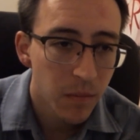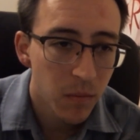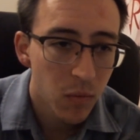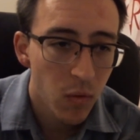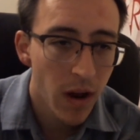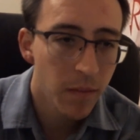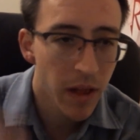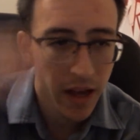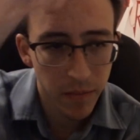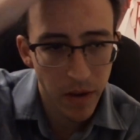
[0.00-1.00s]

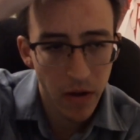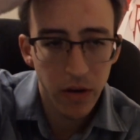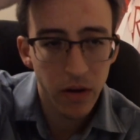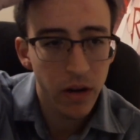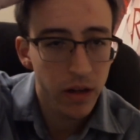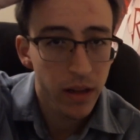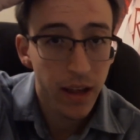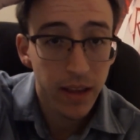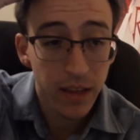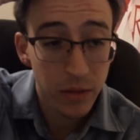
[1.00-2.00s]
Red-black barrier.
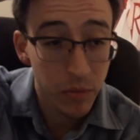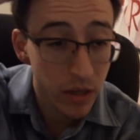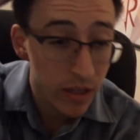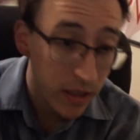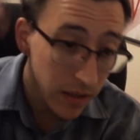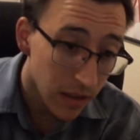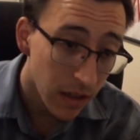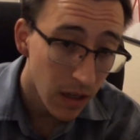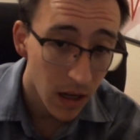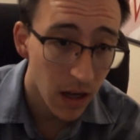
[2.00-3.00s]
Like, that's pretty decent.
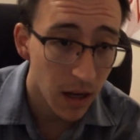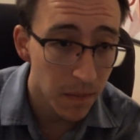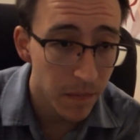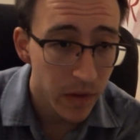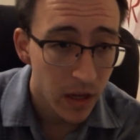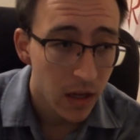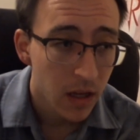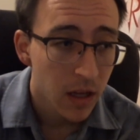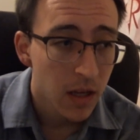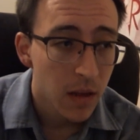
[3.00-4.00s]

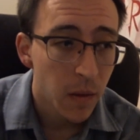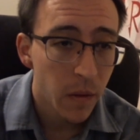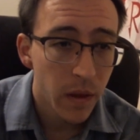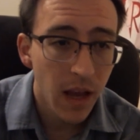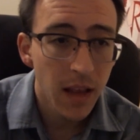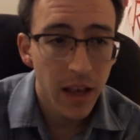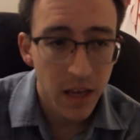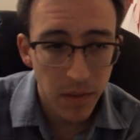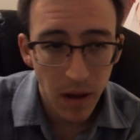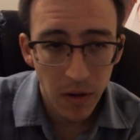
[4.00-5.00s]
The thing I like
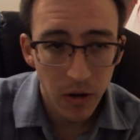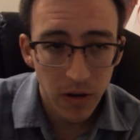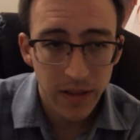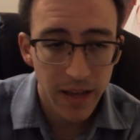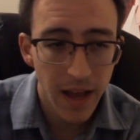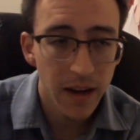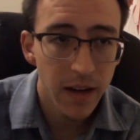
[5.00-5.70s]
about her is that